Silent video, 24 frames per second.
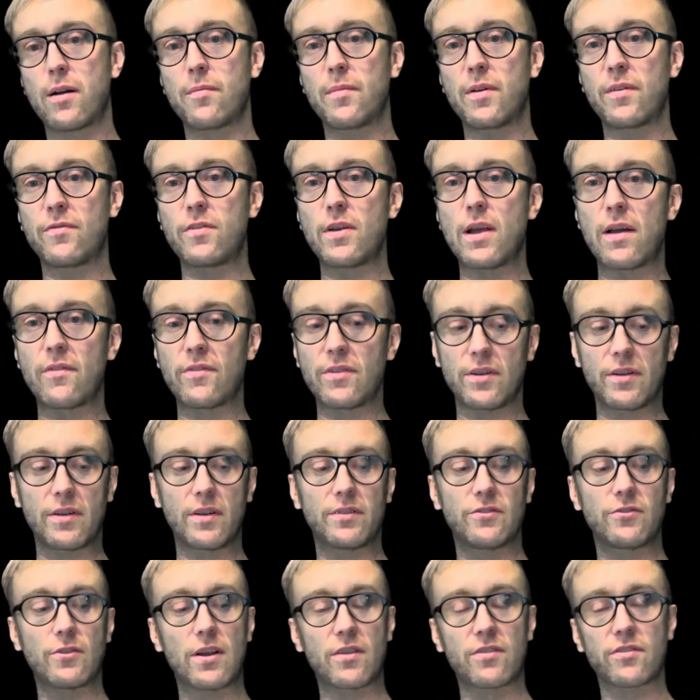if you haven't
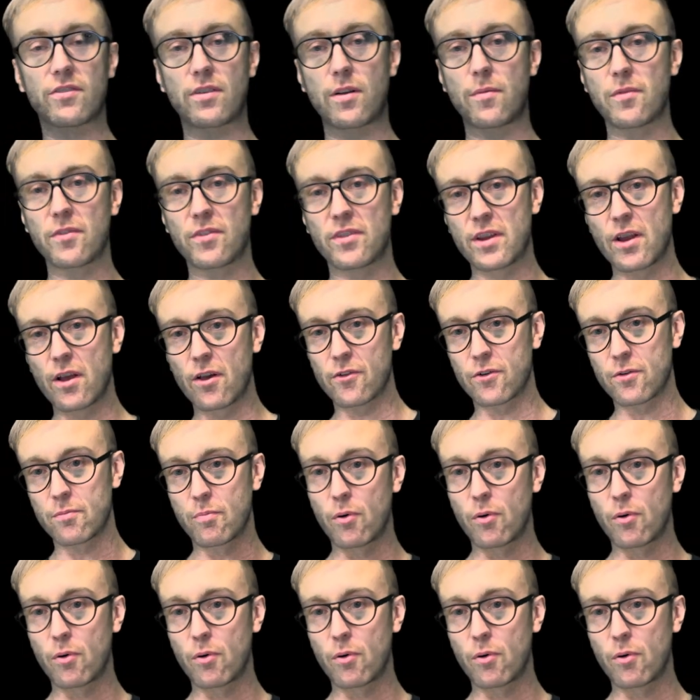addressed some of the other